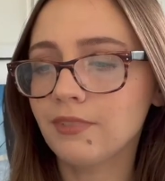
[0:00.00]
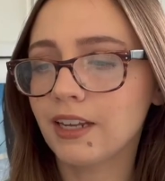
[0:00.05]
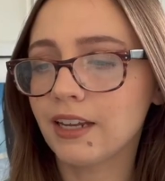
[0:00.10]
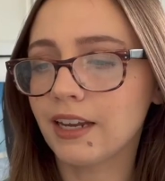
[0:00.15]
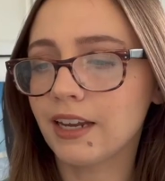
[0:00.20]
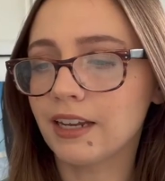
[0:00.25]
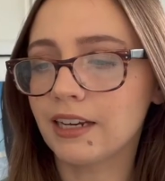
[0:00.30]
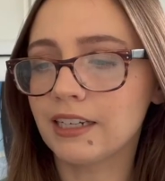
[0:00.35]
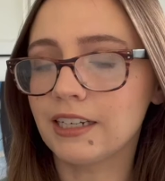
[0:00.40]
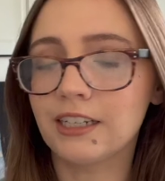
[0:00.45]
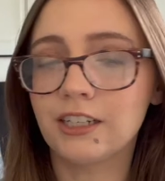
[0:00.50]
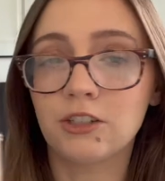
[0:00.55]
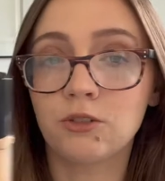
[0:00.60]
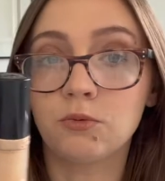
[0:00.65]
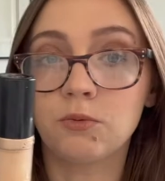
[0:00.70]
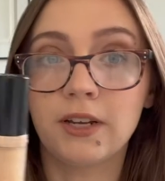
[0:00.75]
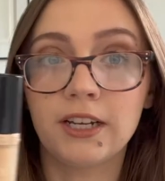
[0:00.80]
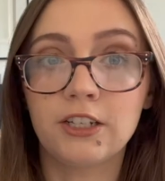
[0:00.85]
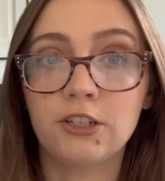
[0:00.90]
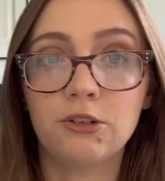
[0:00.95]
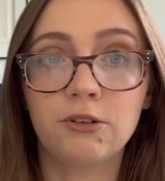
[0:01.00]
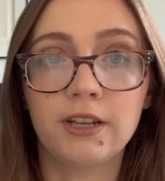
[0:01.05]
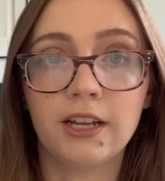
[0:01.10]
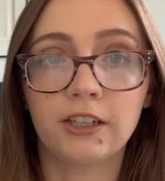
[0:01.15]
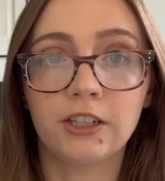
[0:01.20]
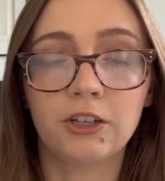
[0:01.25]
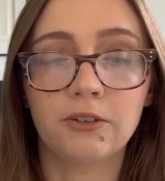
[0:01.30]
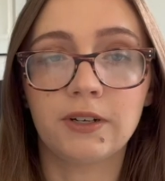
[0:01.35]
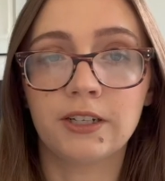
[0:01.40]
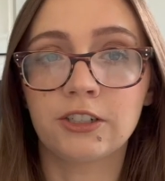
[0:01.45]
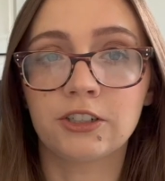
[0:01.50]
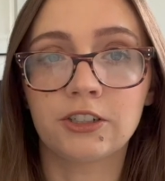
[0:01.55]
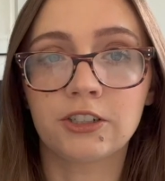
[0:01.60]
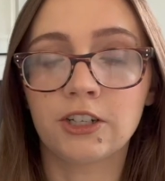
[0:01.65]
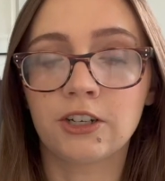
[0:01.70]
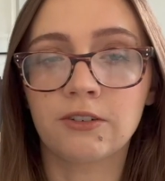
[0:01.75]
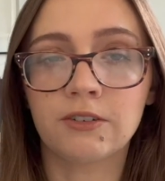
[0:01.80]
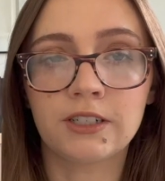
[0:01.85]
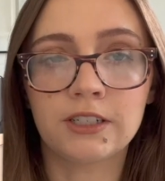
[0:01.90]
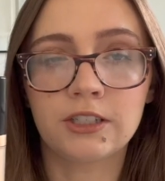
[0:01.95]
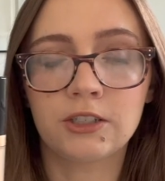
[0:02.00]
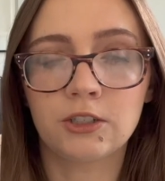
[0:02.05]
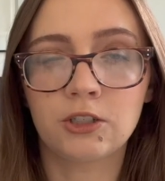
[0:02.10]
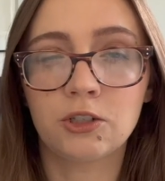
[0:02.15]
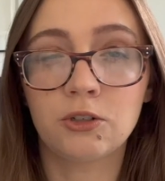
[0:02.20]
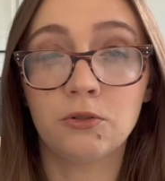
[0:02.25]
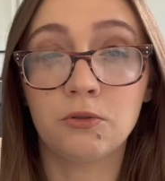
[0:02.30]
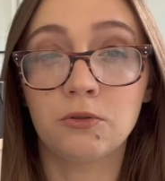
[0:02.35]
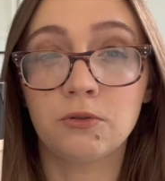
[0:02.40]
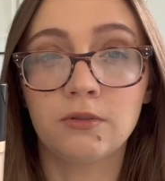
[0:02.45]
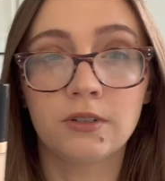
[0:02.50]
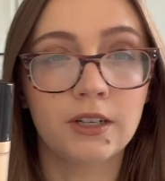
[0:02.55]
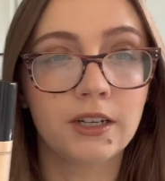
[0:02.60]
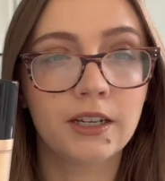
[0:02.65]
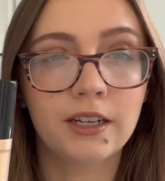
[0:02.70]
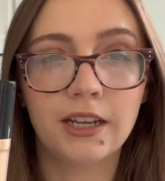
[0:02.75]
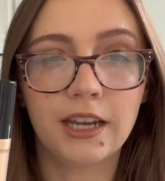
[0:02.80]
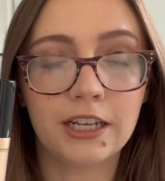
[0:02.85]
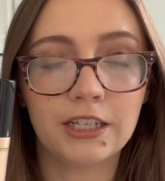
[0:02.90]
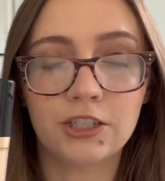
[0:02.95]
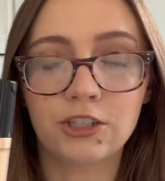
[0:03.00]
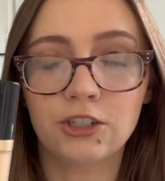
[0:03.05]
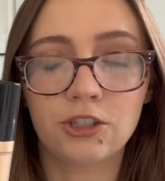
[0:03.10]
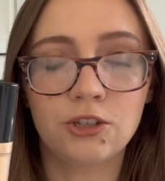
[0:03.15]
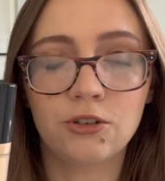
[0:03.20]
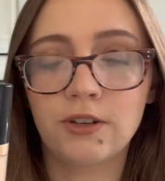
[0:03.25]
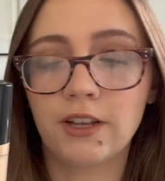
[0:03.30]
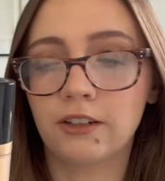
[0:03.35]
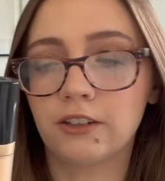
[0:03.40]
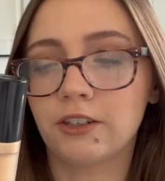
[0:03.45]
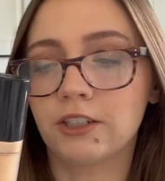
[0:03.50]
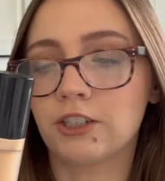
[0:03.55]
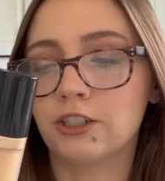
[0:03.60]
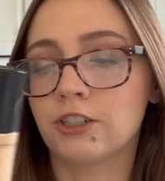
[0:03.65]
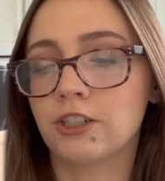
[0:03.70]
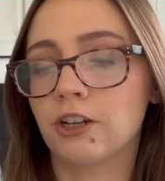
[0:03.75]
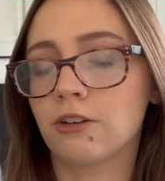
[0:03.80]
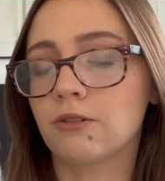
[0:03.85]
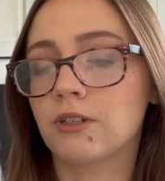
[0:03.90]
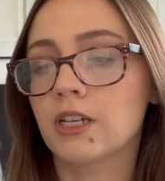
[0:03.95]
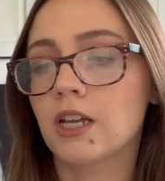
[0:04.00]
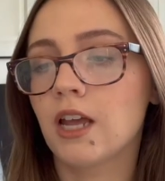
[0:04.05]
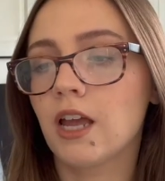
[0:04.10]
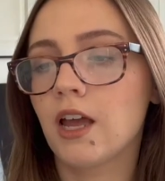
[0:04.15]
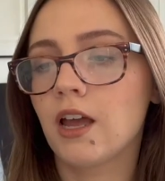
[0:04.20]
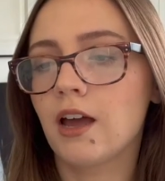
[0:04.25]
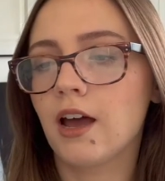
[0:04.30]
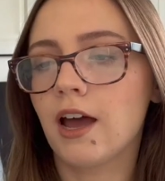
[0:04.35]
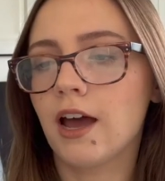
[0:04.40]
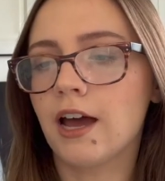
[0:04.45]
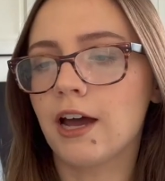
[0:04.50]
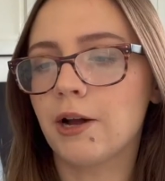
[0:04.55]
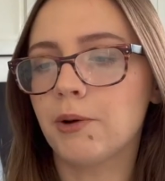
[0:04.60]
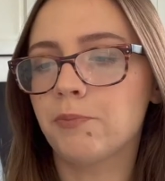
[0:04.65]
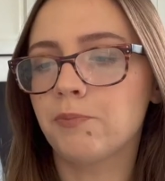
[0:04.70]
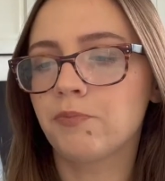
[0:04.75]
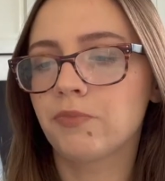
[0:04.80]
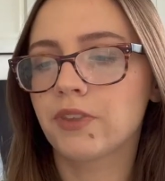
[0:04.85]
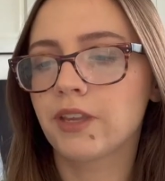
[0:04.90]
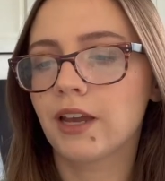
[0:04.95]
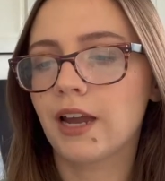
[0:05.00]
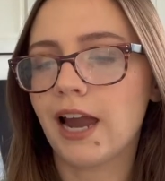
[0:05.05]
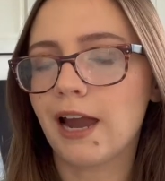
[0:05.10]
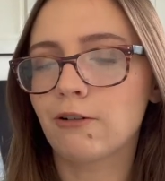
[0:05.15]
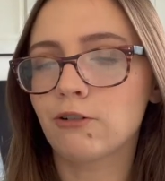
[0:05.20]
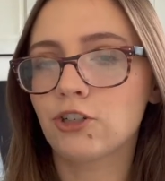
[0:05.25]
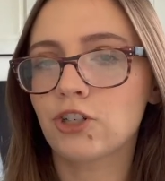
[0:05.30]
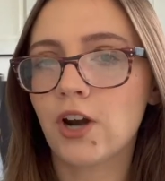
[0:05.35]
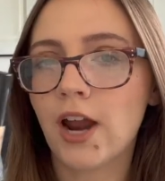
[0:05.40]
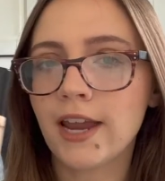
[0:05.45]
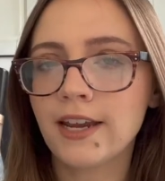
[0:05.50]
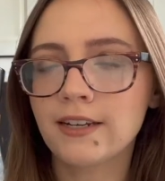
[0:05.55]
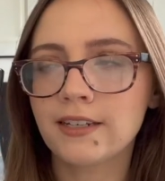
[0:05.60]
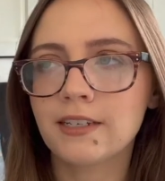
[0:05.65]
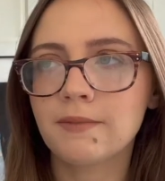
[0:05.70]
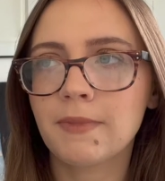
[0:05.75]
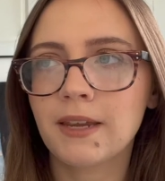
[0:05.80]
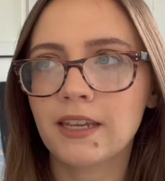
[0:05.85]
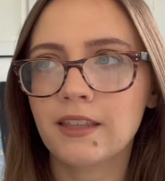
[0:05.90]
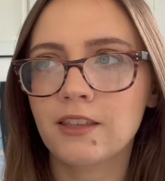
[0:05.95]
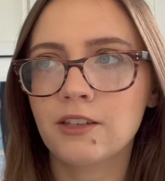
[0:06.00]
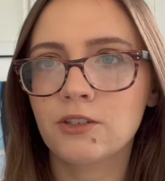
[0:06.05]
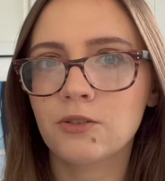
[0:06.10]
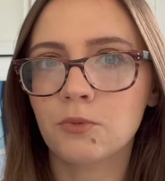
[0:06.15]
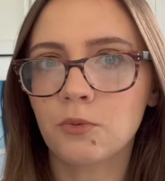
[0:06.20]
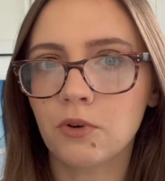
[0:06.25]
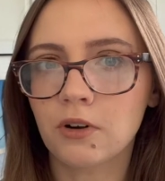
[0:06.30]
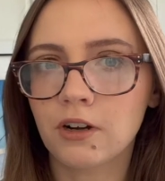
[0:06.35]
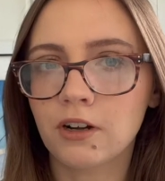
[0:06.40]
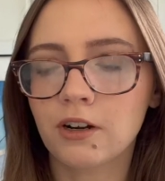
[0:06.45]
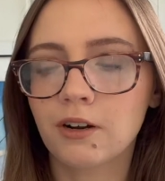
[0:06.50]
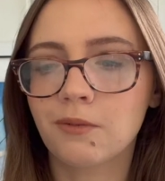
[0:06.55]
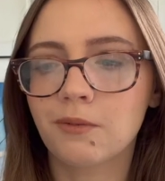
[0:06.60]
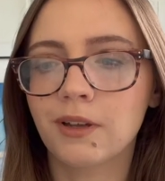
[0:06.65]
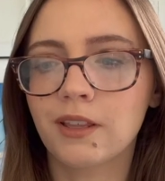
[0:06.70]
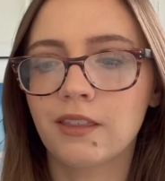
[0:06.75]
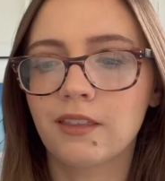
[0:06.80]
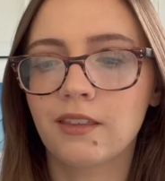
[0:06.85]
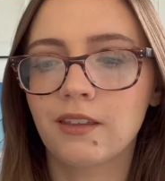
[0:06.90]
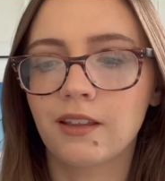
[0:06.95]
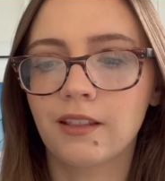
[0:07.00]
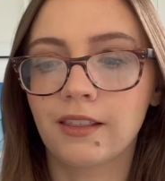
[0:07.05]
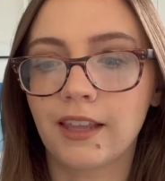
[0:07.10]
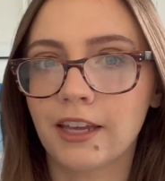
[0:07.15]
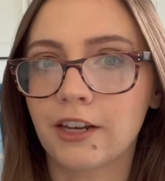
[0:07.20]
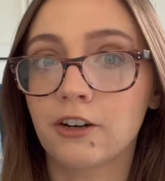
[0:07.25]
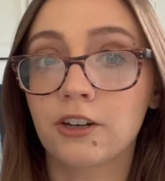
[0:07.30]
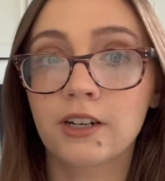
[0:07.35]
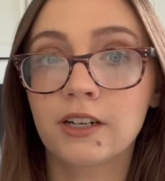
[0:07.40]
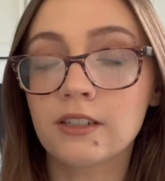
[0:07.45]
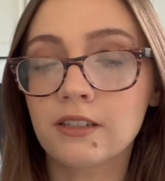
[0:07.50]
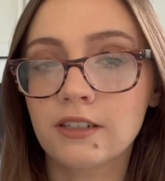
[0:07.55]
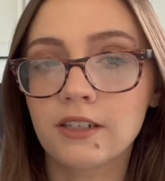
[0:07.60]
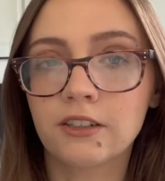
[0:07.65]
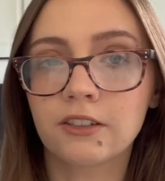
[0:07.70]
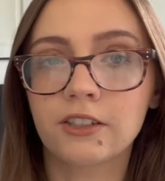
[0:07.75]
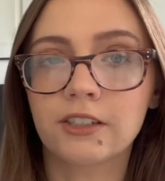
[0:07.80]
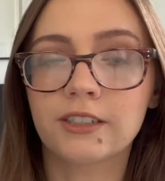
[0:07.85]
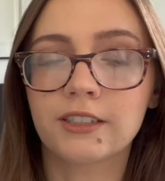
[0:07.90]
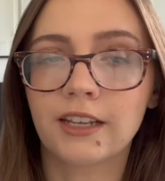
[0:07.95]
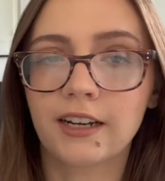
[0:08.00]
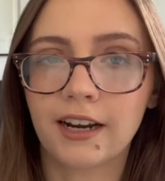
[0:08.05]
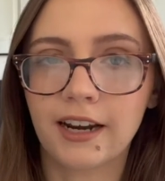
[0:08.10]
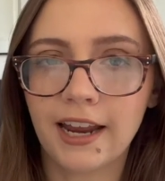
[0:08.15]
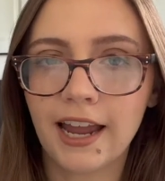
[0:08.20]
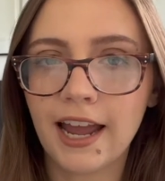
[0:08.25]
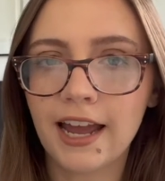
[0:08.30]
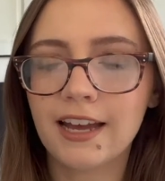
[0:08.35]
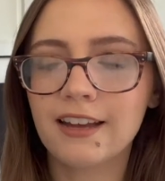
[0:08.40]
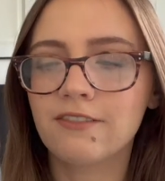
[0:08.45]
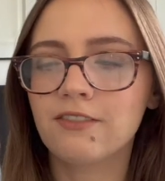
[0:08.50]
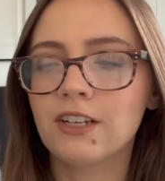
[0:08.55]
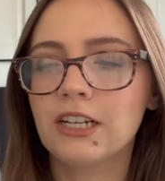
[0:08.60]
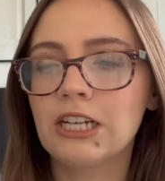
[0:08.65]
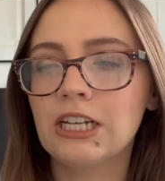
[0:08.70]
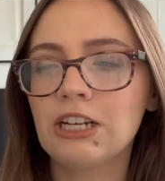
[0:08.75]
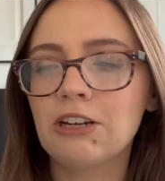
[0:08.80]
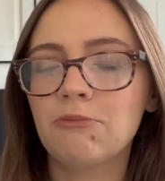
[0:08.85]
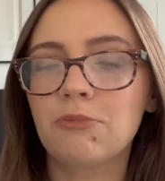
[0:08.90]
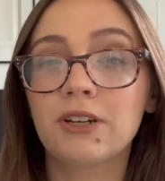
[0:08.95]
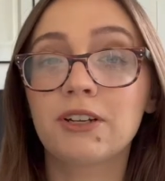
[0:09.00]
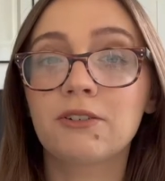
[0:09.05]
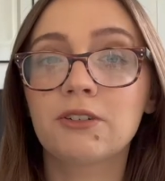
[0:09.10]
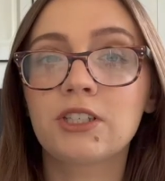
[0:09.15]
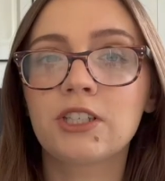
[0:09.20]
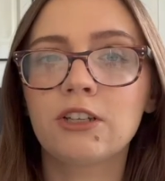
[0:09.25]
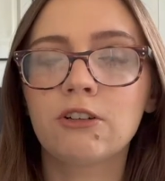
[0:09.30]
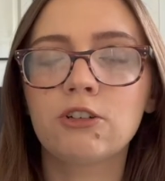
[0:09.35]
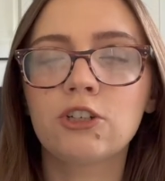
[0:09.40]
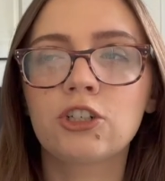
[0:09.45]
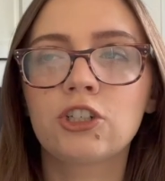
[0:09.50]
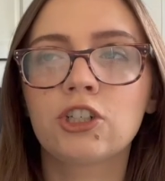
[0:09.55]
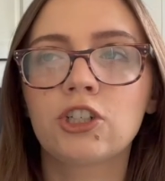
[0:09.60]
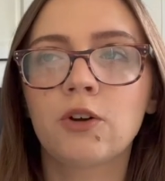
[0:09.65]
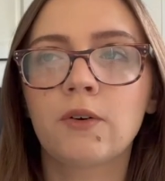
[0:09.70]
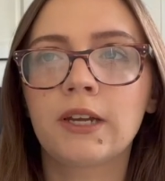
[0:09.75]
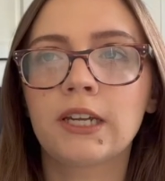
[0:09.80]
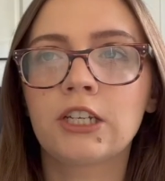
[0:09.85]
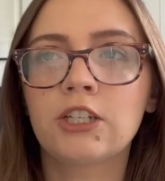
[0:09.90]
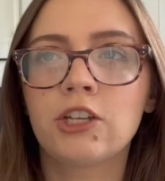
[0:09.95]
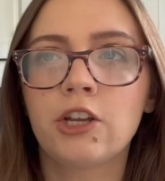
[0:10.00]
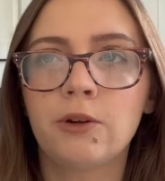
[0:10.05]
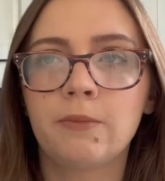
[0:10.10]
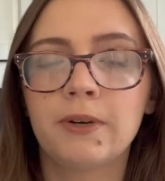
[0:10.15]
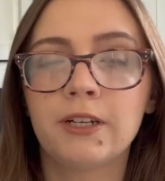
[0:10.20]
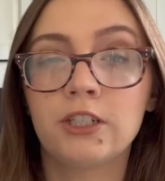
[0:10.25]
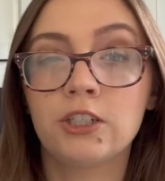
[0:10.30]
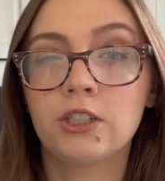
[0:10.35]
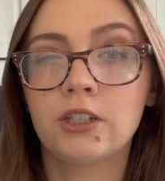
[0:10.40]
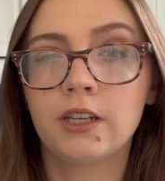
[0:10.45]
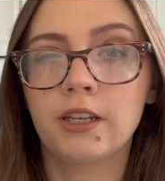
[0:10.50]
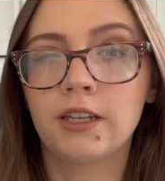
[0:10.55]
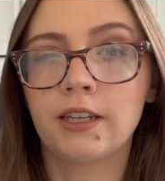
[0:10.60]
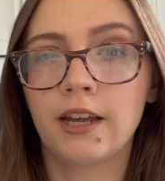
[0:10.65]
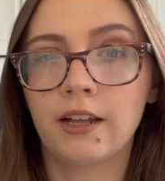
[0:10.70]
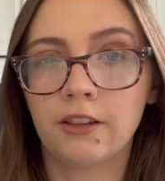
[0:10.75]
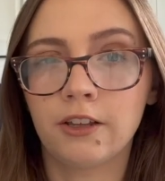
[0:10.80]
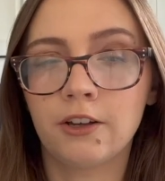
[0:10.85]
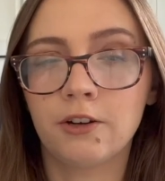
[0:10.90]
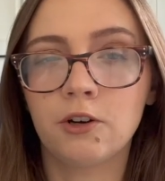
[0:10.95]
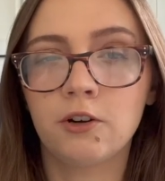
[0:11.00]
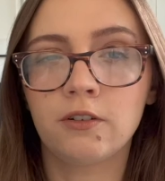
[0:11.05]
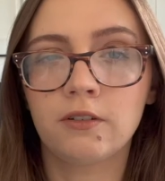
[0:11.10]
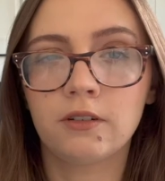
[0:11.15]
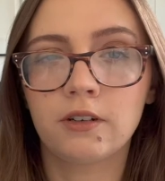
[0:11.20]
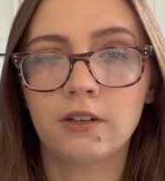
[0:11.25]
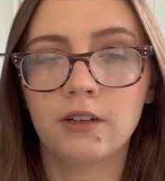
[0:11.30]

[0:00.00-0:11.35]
And it is way too yellow undertoned. It's too, it's just too yellow undertoned. Um, I was trying to make this work with lighter concealers that I have, but it was still just showing too much yellow,